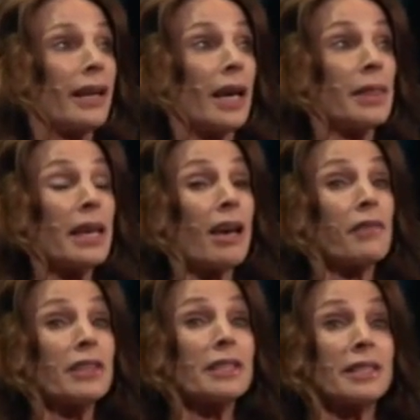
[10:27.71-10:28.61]
And the
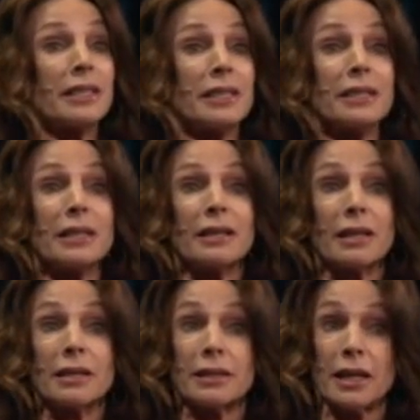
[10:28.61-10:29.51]
evidence is, as
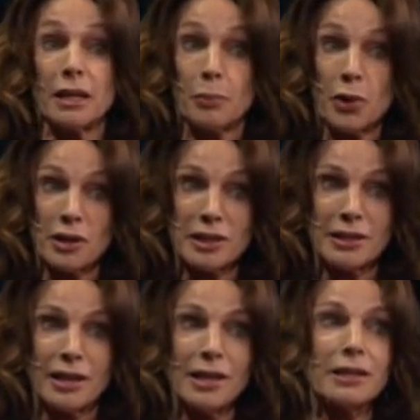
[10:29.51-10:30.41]
I said,
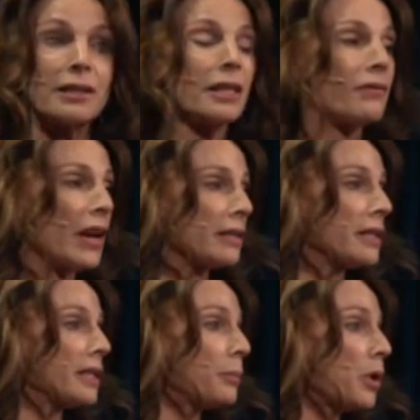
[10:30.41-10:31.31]
prosthetics, the
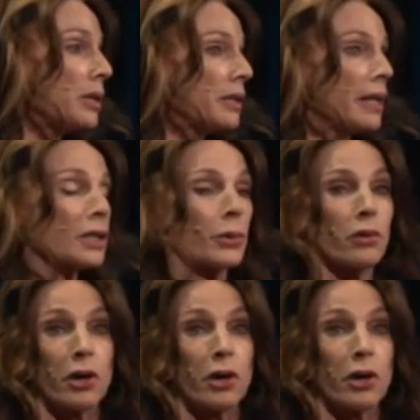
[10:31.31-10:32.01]
advances in prosthetics with